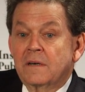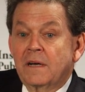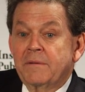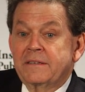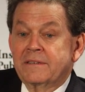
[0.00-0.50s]

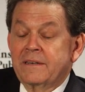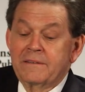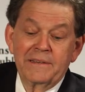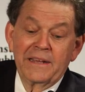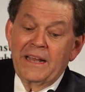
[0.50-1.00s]
I mean,
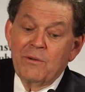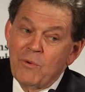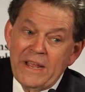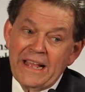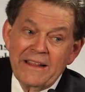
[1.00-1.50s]
and
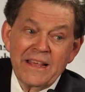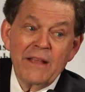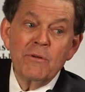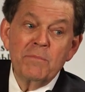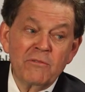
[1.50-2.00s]
we and
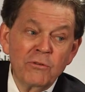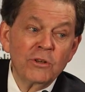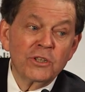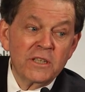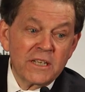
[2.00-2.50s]
they would be
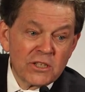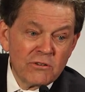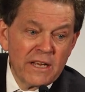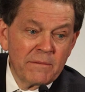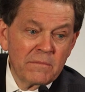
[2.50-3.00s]
foolish in the
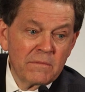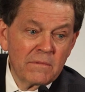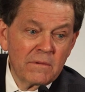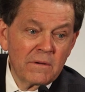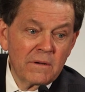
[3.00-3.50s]
extreme
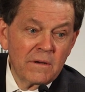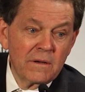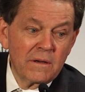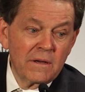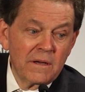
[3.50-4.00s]

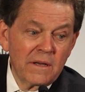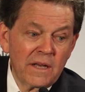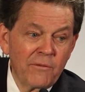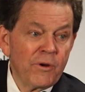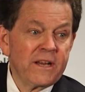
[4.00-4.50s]

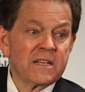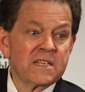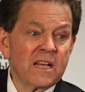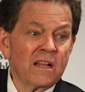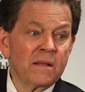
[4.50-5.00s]
if we didn't
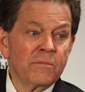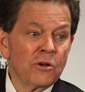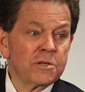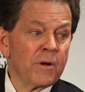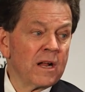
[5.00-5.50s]
sell them
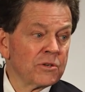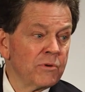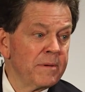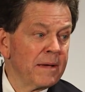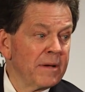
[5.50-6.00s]
those products
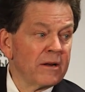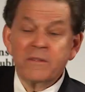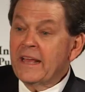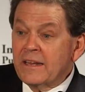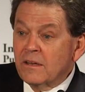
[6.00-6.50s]
we make better
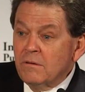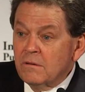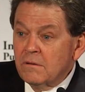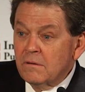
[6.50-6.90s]
than they do